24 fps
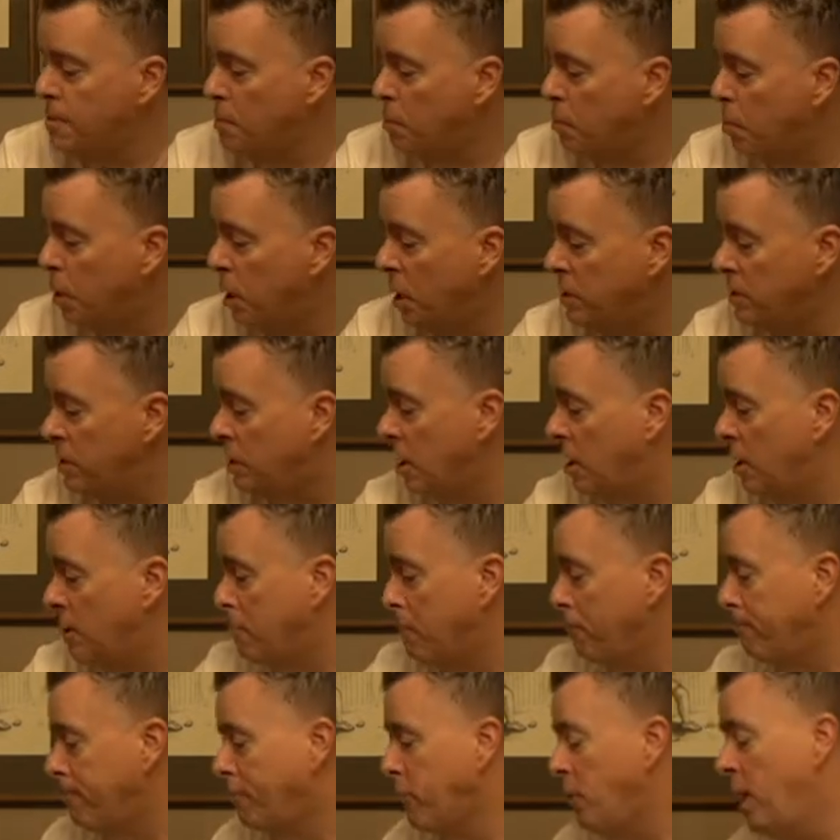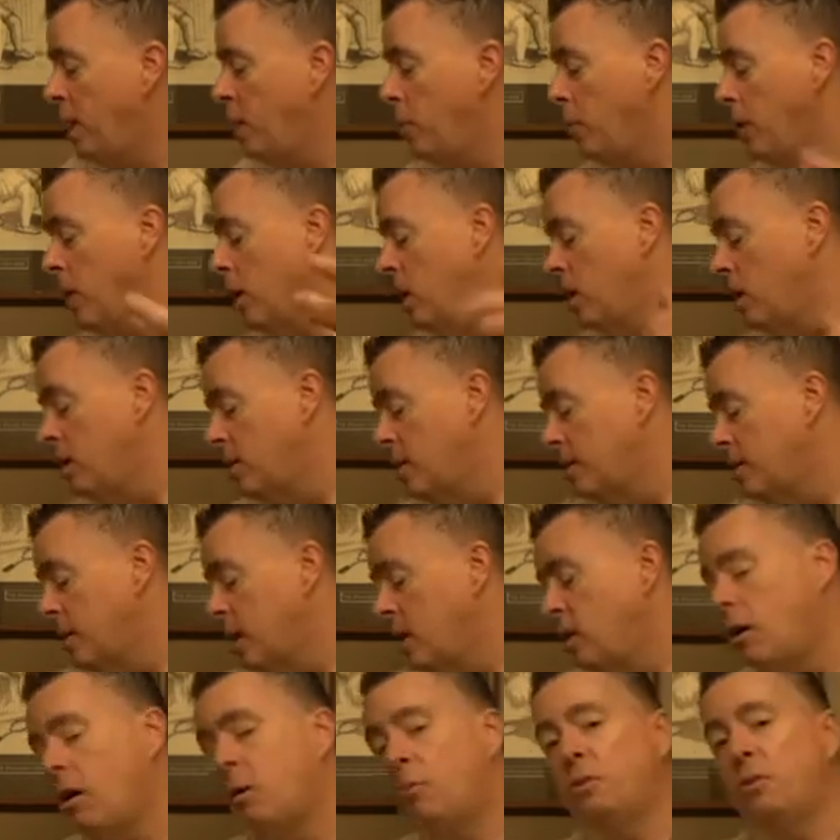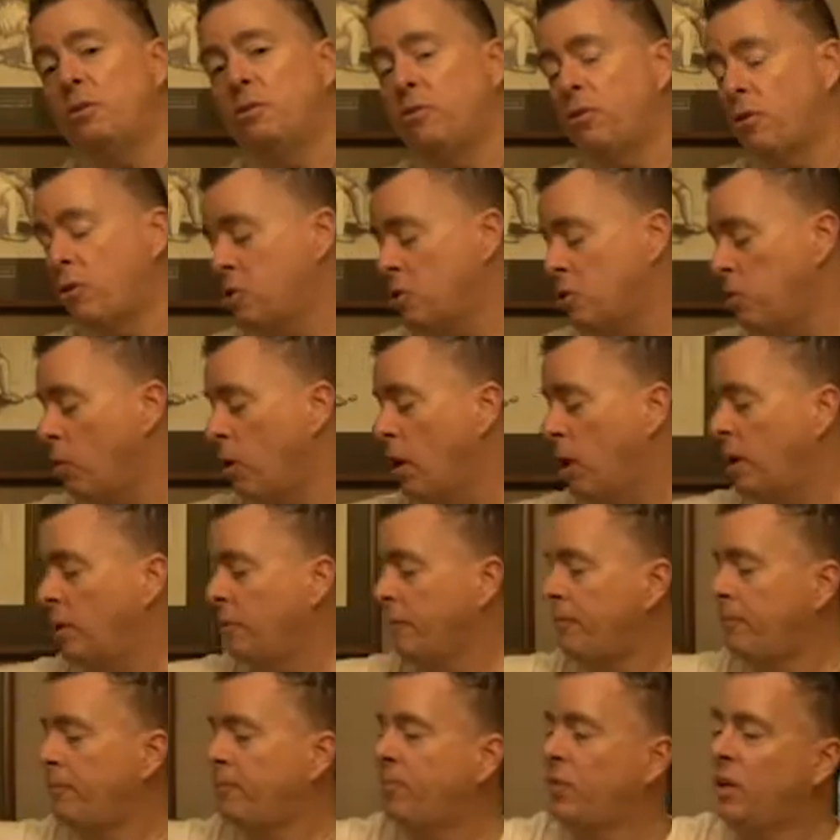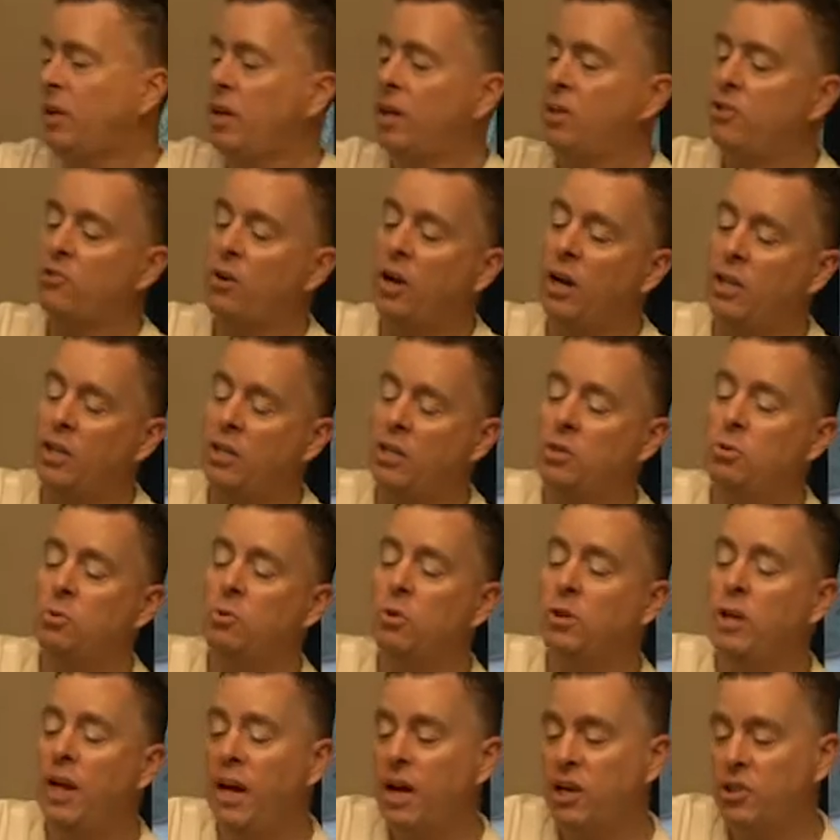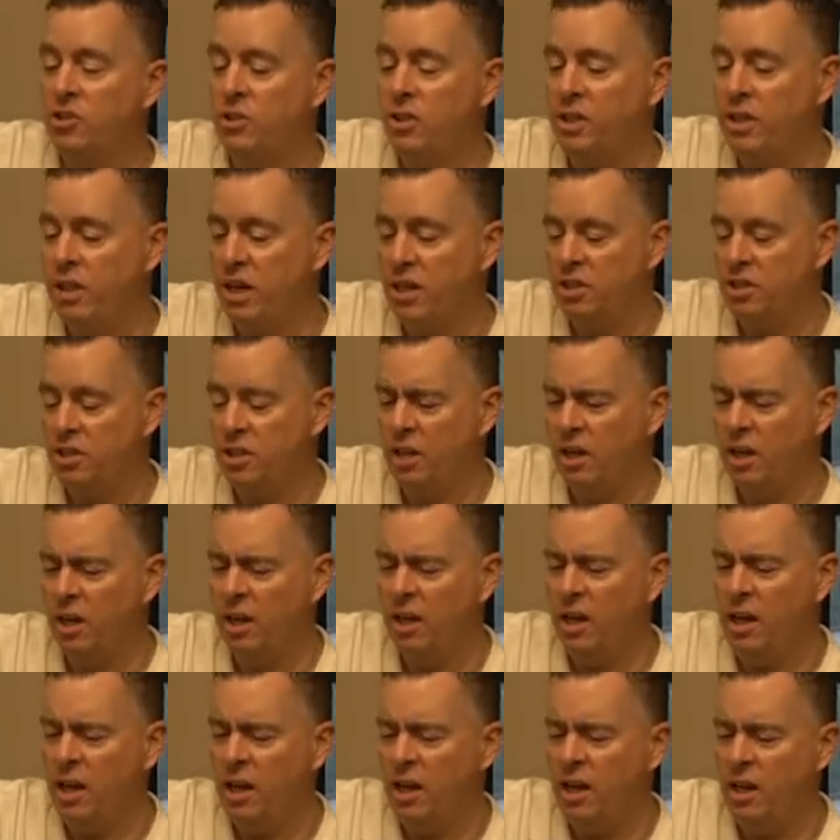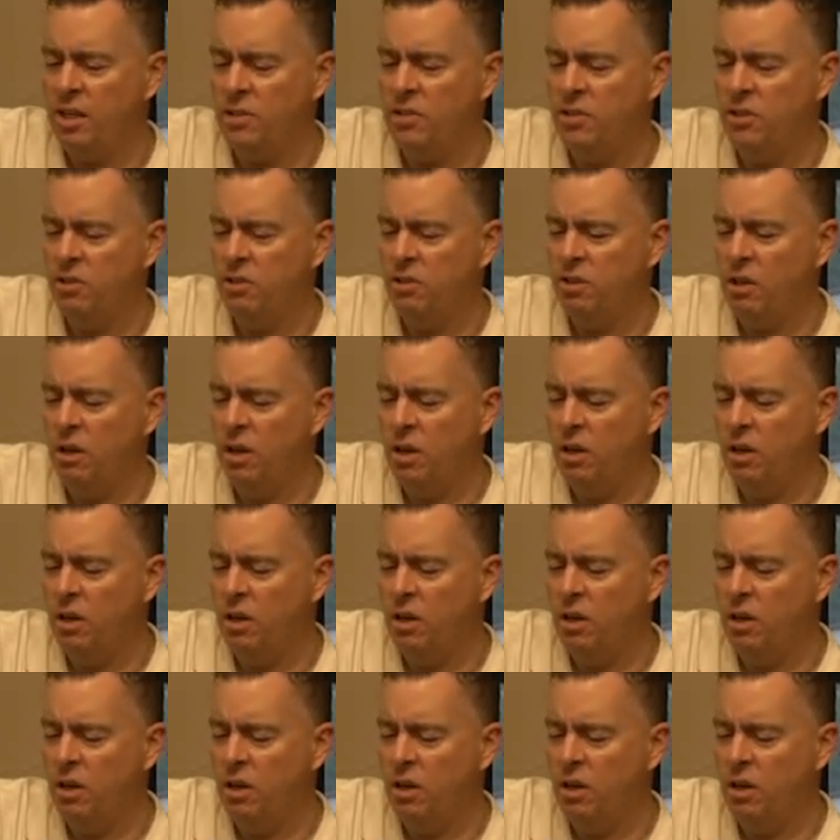But anyway, let's get on with the first wine. I drank this one actually yesterday. It's